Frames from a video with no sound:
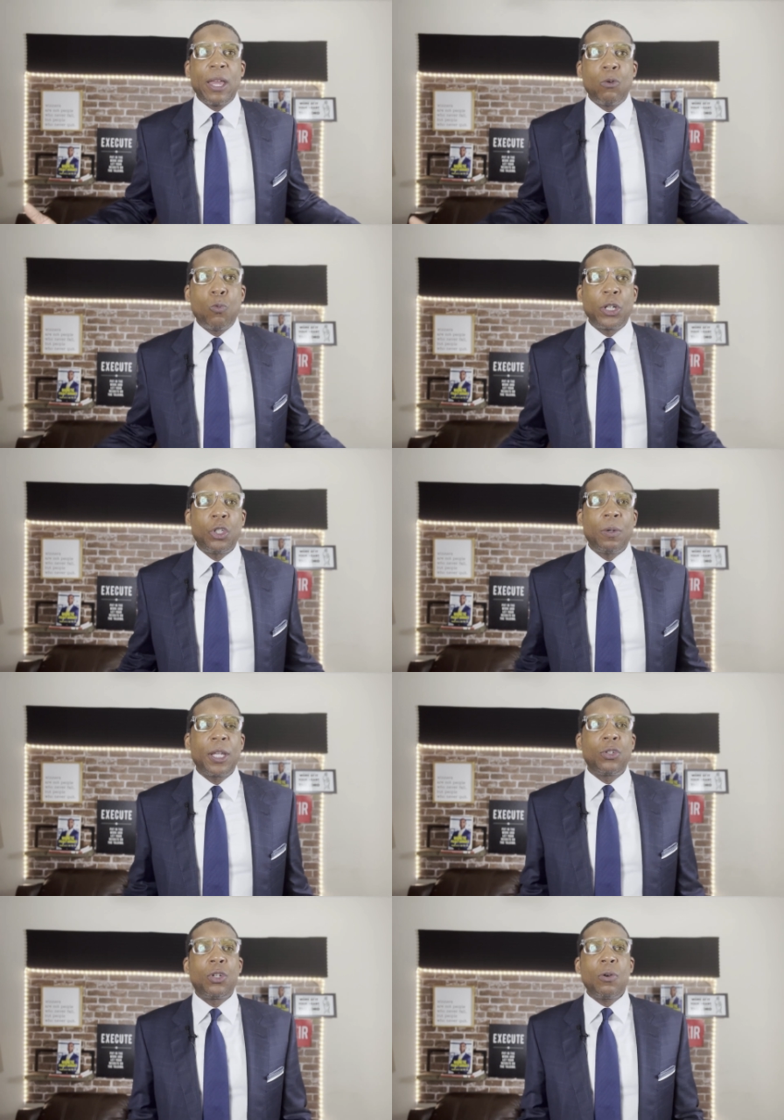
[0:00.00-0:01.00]
what you
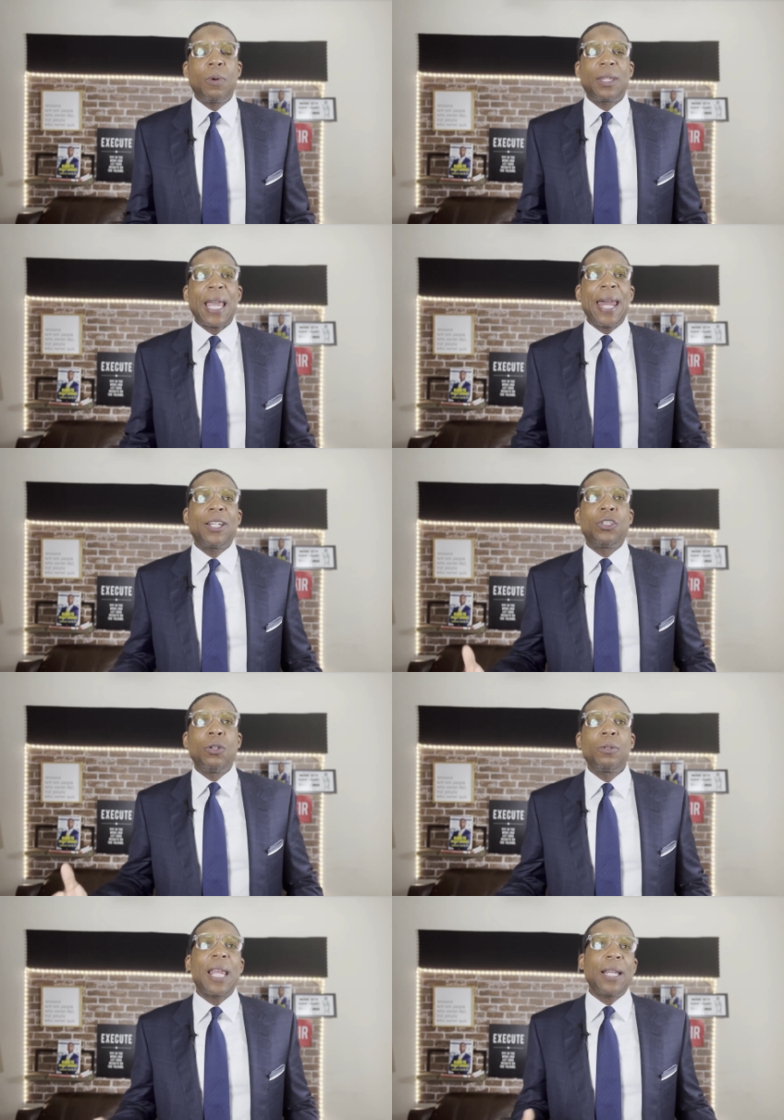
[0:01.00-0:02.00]
can do with that is
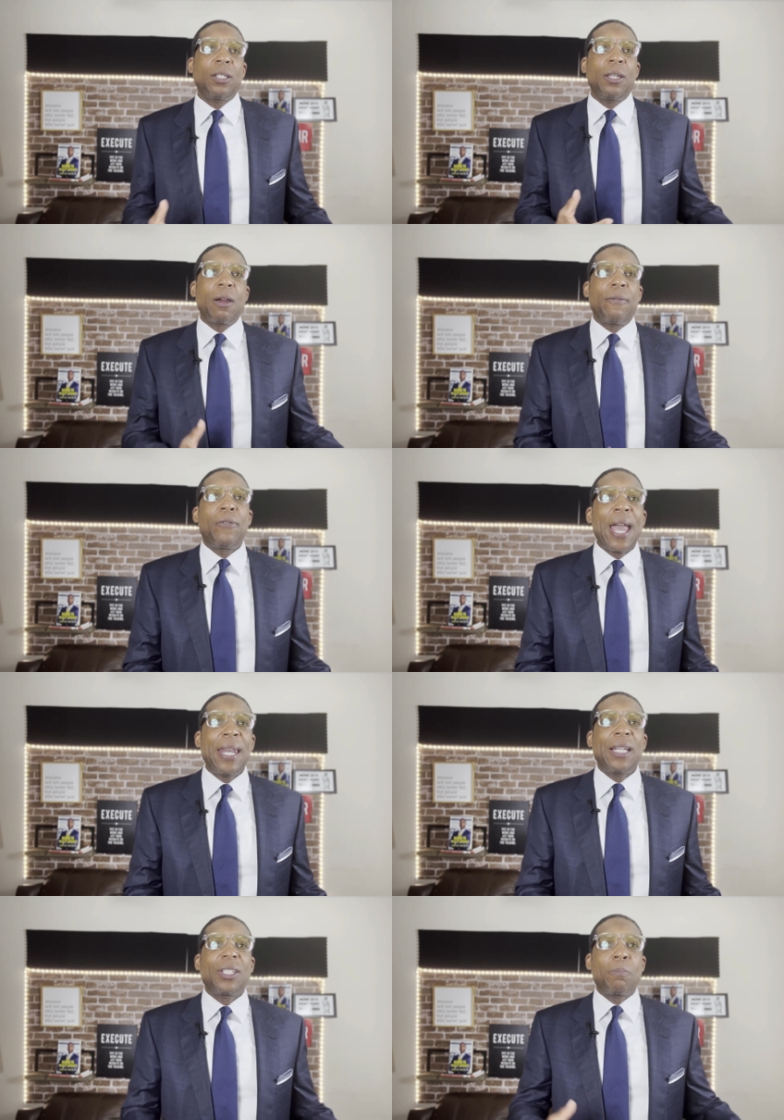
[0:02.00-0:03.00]
use that to your
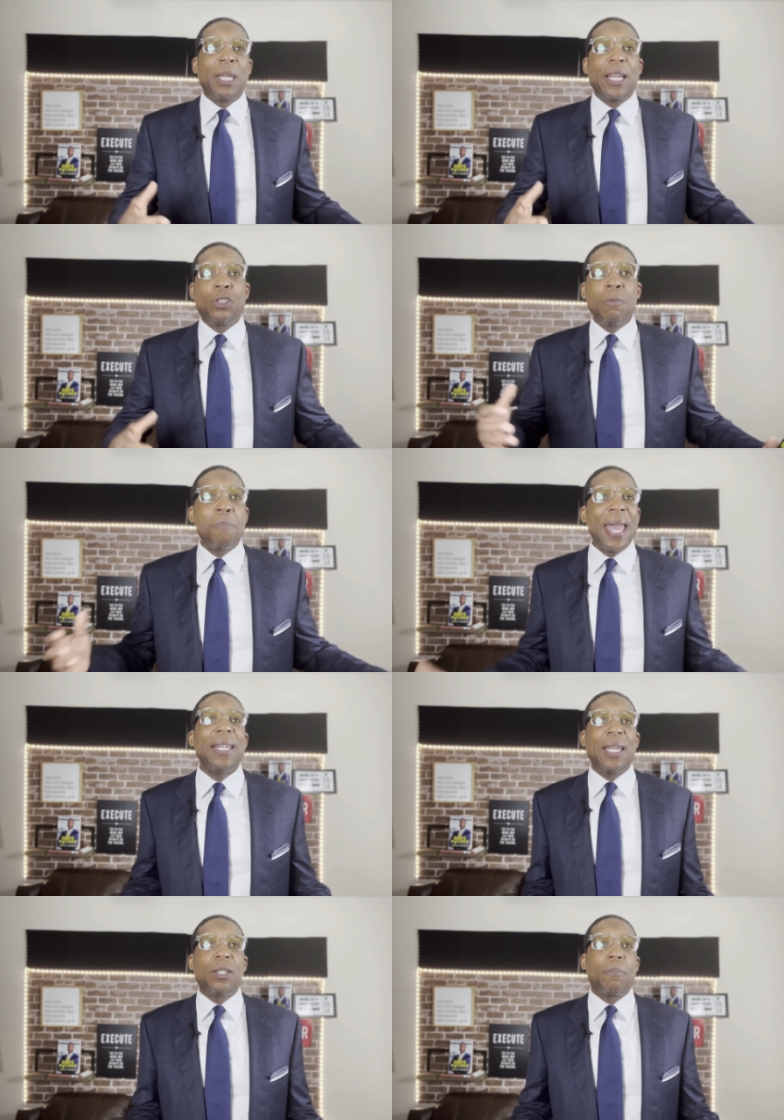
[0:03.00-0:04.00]
advantage because you may
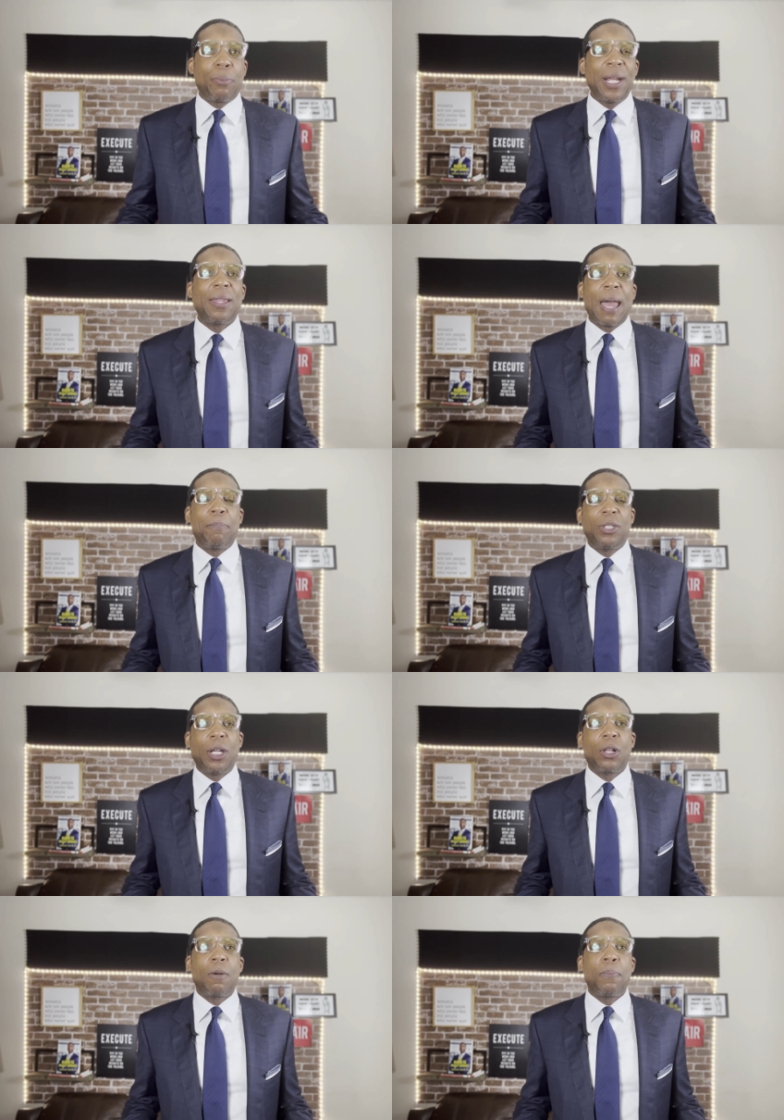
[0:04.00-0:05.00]
need to bring that
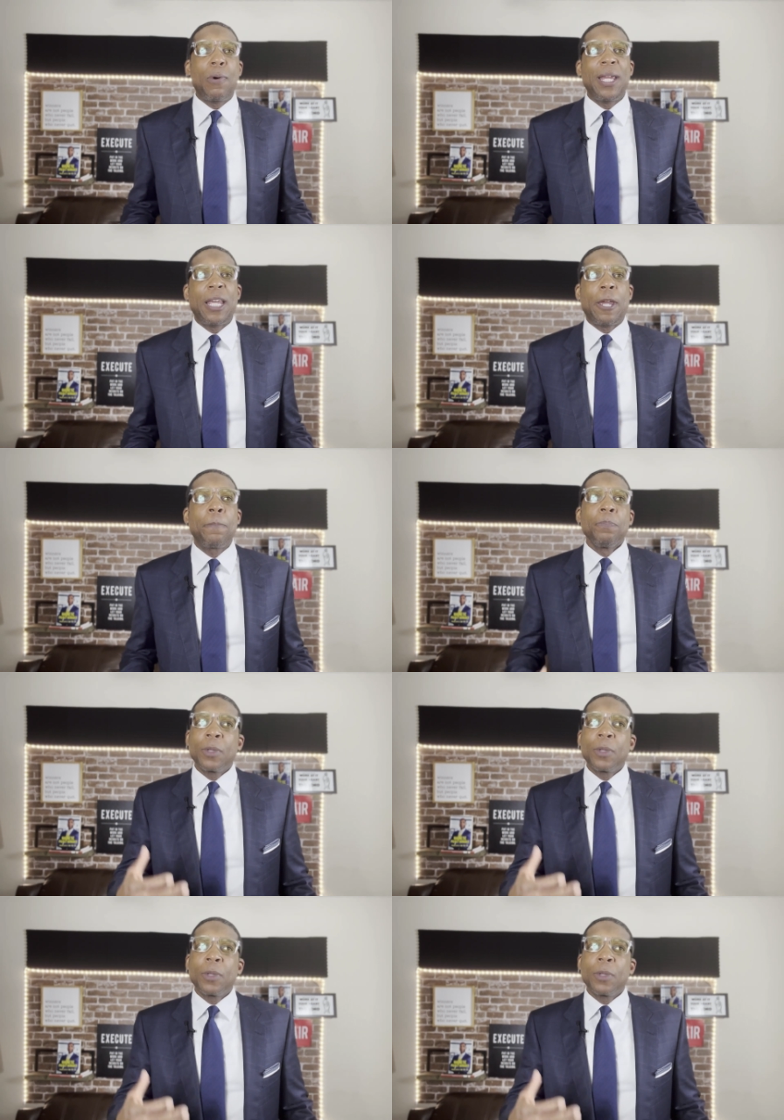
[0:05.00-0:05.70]
particular point in.